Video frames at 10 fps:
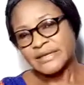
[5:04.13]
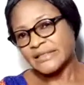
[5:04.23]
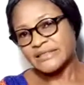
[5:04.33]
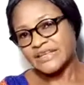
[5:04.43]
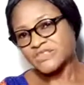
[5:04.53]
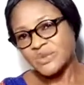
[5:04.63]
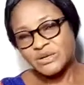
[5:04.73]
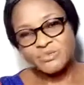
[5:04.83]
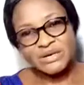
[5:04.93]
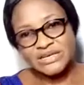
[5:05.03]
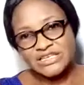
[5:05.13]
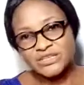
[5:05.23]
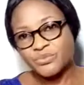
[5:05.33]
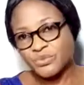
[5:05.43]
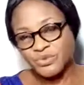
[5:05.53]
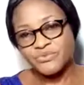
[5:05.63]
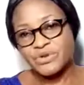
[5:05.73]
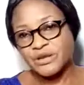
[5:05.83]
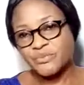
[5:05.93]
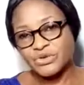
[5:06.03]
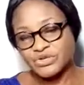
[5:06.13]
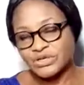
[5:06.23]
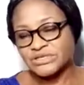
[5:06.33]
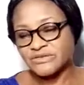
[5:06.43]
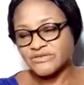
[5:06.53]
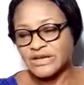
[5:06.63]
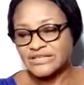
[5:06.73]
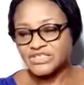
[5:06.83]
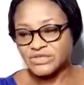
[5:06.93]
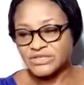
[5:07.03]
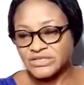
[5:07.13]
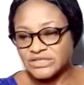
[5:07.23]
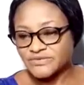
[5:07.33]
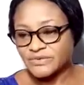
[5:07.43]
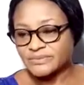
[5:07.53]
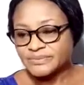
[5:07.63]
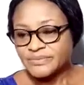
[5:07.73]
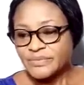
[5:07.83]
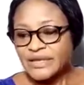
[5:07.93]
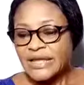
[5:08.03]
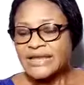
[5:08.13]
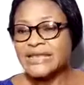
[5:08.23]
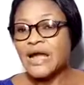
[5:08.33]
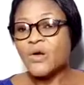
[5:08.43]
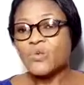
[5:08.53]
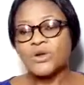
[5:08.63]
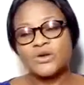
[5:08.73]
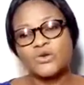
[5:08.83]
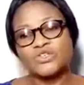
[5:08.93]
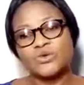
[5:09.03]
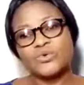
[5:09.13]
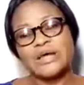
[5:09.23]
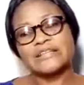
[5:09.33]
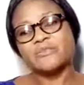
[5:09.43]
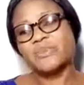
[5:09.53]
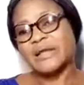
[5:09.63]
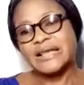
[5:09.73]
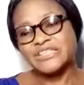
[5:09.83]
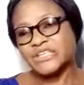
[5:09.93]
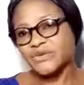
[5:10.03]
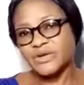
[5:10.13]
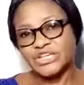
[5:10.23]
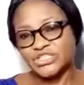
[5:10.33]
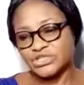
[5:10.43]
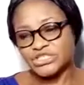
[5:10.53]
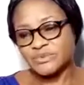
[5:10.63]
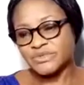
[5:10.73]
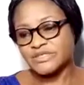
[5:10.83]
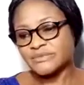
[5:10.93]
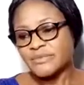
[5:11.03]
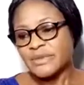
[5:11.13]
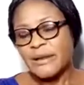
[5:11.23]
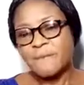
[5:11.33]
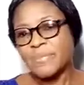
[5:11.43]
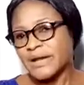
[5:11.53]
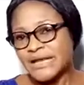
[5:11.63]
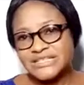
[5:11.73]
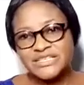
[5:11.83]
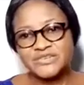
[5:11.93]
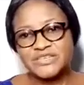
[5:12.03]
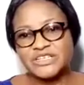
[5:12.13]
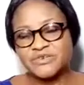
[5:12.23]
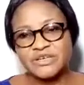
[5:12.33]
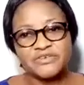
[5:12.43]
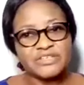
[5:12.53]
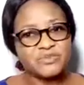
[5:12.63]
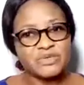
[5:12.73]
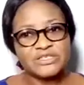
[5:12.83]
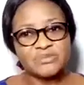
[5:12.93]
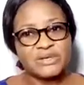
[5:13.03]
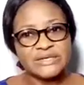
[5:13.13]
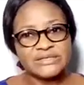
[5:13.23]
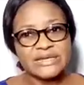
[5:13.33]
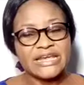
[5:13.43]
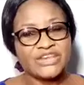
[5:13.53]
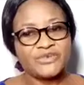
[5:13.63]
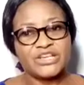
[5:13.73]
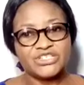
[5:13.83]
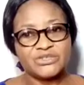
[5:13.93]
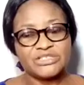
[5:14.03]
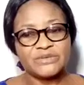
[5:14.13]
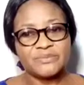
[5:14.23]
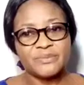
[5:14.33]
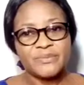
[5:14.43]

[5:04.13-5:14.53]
And that's where the partnership will be really productive and successful. Now, we'll also look at balancing relationships, balancing with the responsibility in the relationship.